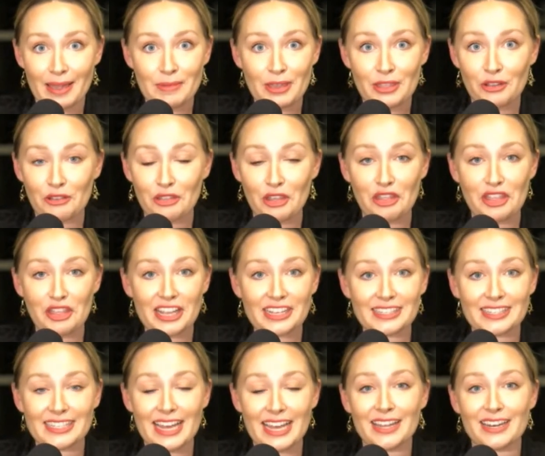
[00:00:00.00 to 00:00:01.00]
I mean, they're the
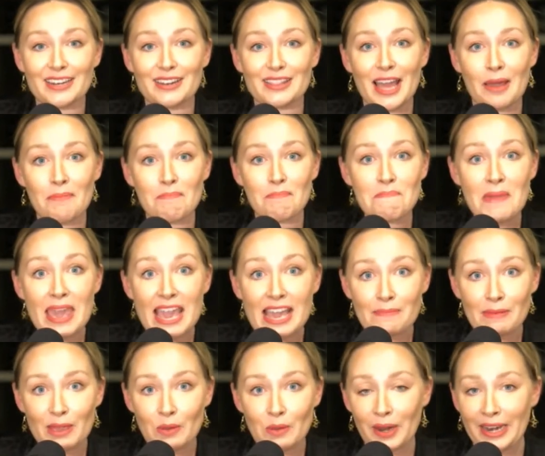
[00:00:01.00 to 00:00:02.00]
things that
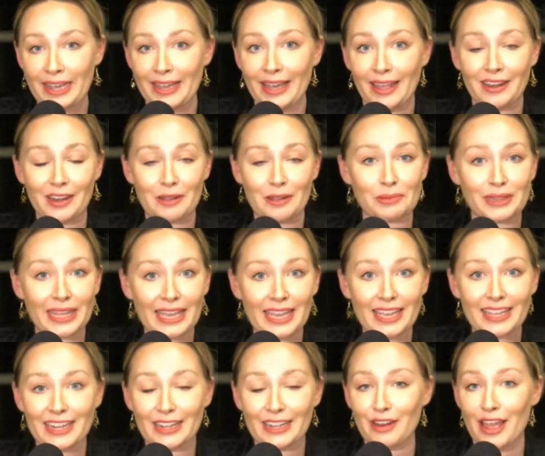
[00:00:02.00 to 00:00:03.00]
make me want to get on a
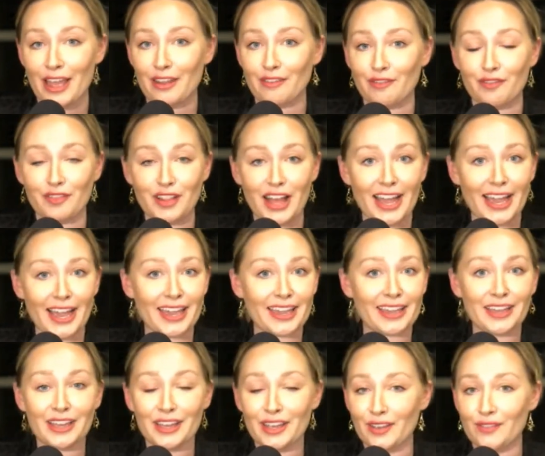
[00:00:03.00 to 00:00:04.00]
plane and fly
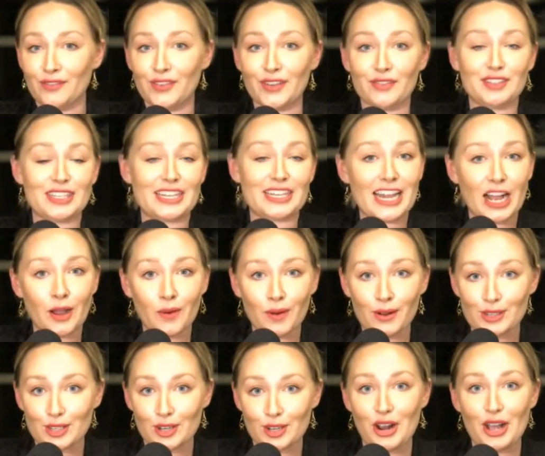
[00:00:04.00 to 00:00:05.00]
15
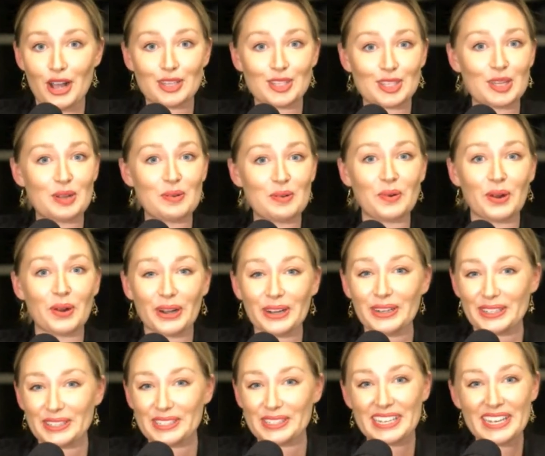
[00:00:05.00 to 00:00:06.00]
hours across the
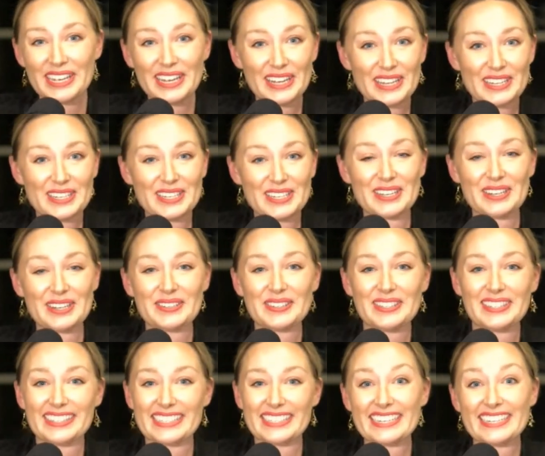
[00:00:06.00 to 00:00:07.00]
world to go
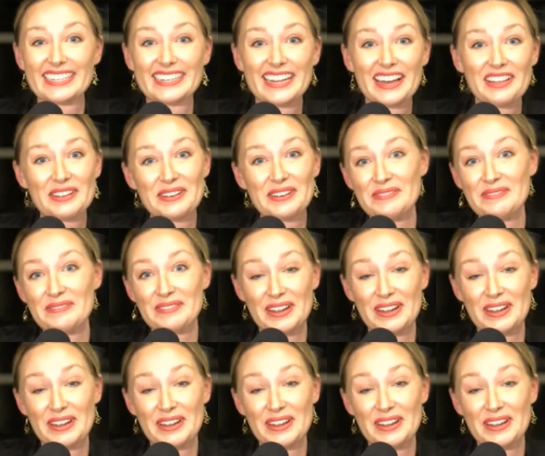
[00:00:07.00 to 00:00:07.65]
see another